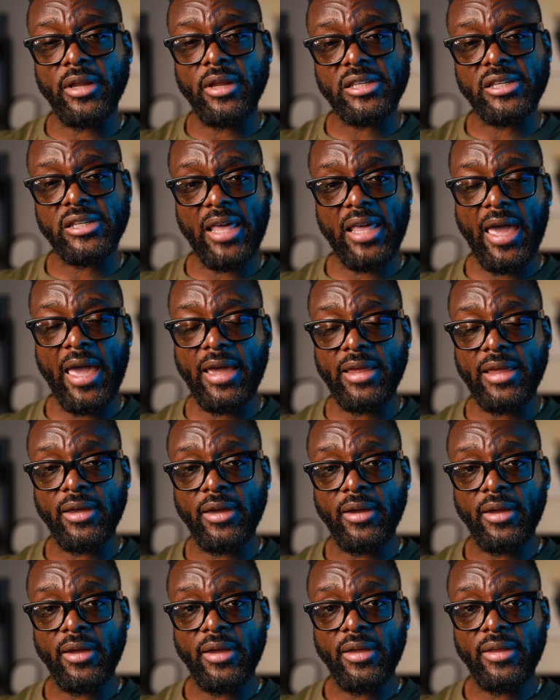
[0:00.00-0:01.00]
understand
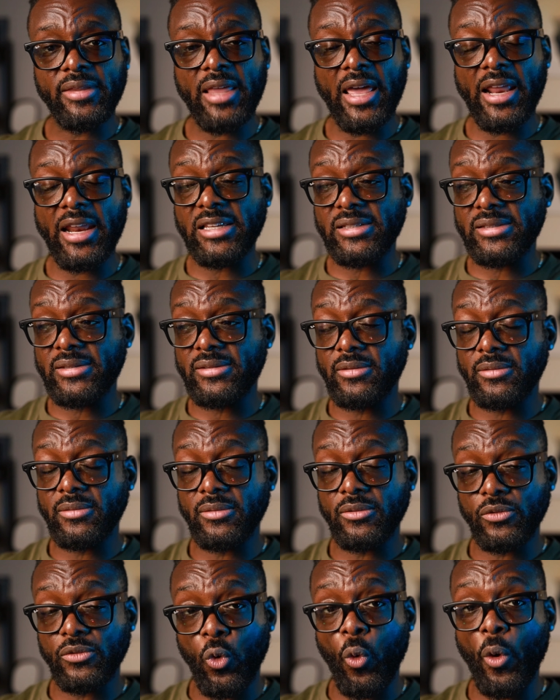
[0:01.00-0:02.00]
that is
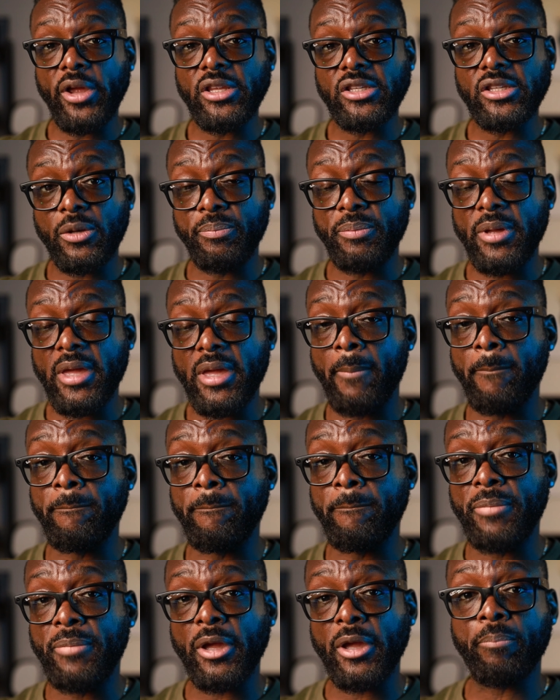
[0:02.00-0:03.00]
going to be a
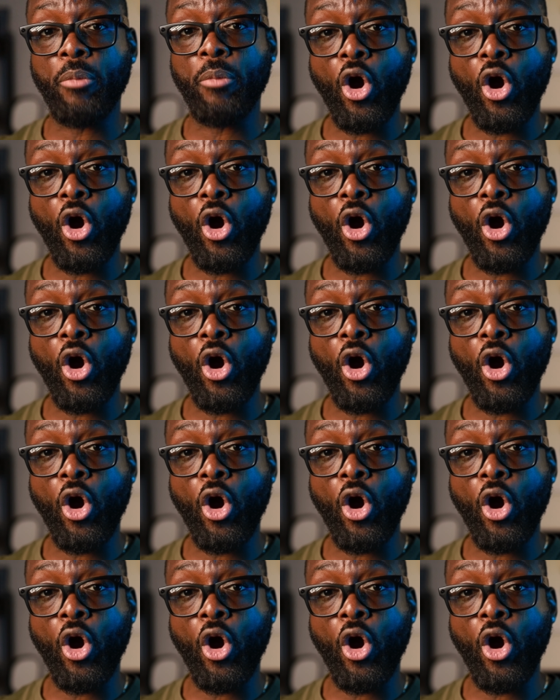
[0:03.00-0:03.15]
big